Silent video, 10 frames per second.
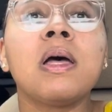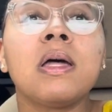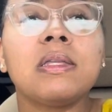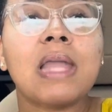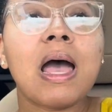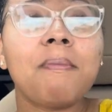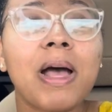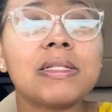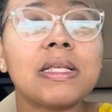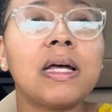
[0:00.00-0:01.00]
now
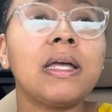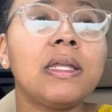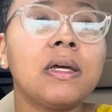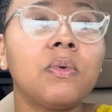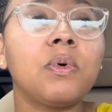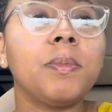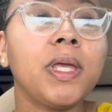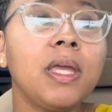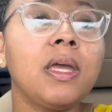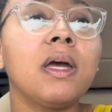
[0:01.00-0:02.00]
my son will
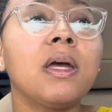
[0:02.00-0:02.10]
be